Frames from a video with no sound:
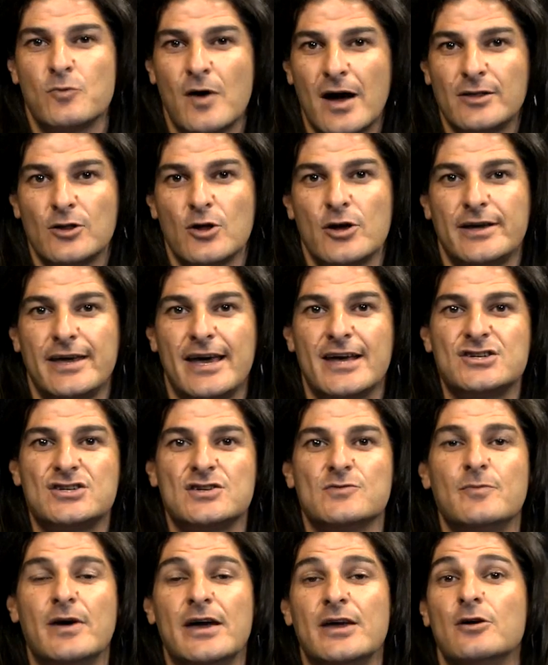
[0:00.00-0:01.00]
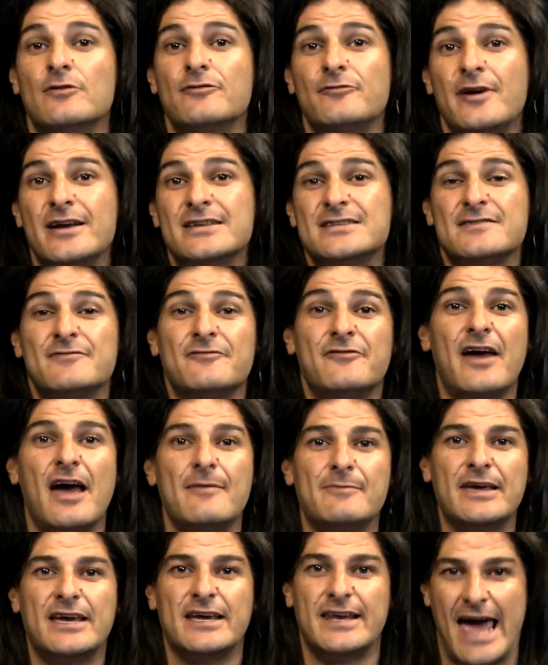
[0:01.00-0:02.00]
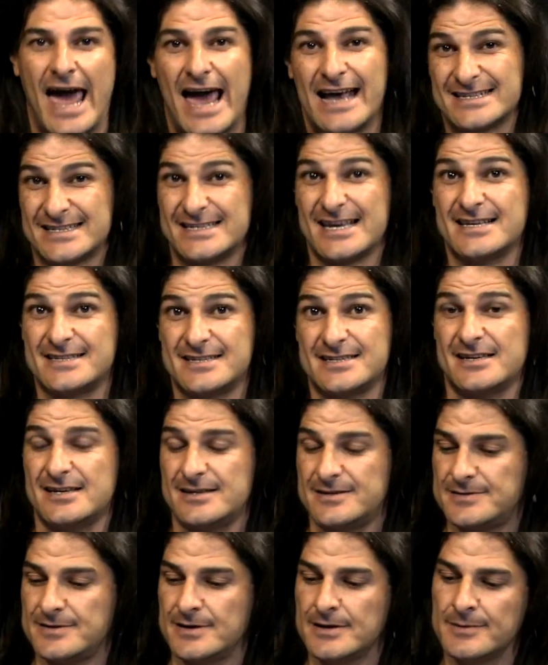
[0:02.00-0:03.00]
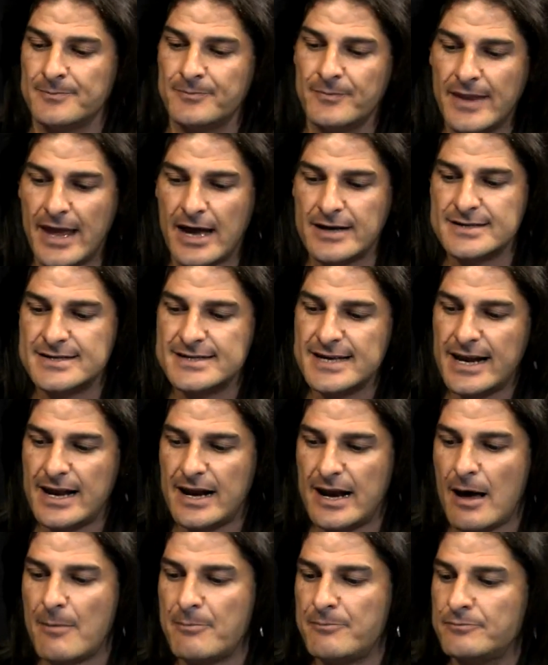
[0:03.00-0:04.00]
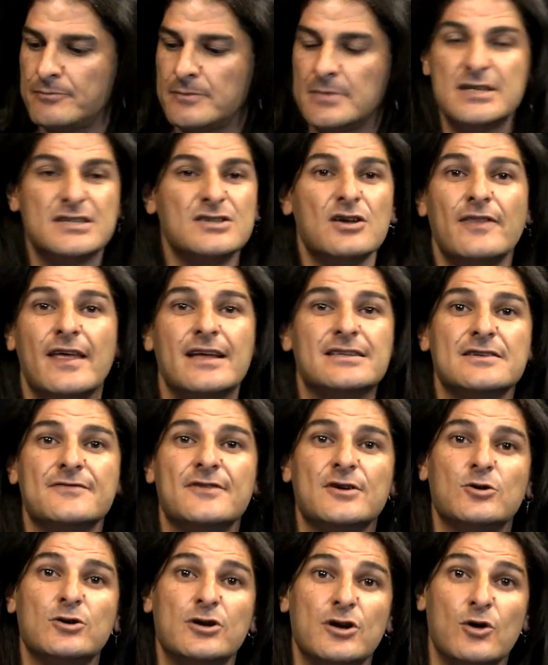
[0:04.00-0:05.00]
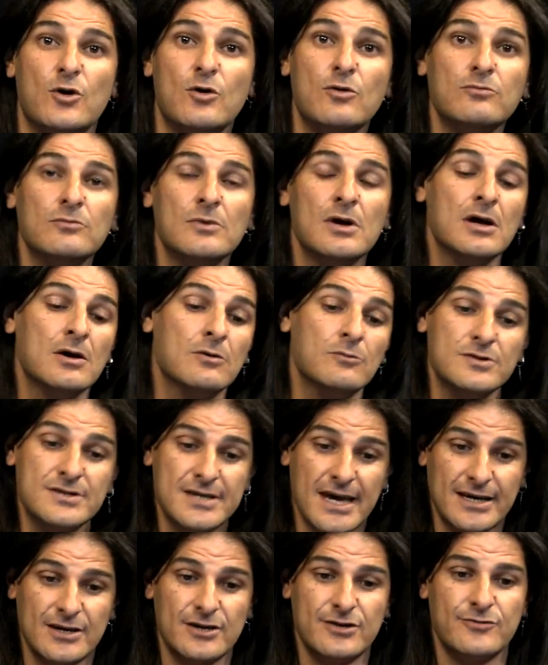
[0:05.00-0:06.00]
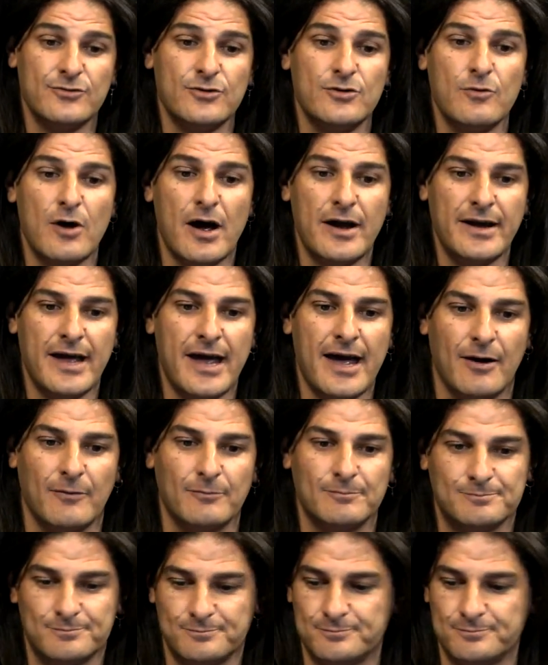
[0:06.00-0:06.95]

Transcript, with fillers: one location where your friends and family can access it. Now to set it up, it's not that difficult at all. We'll take you through right now.